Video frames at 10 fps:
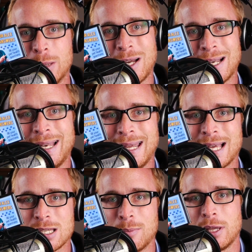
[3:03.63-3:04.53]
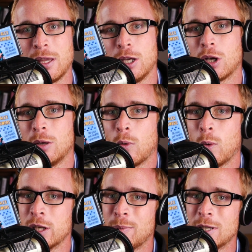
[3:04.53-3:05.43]
But clearly that's something that you're going to
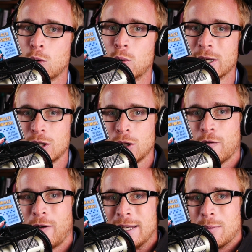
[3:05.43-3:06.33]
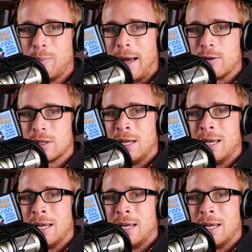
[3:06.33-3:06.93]
want to be talking to your vet about.